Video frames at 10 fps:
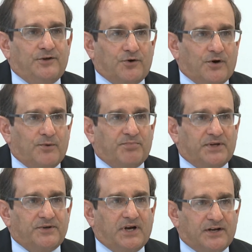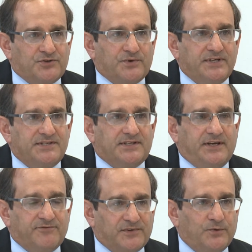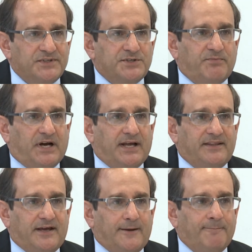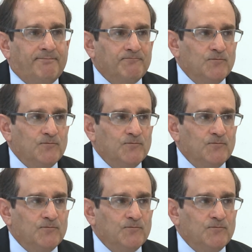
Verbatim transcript: Europe, other countries influenced by them,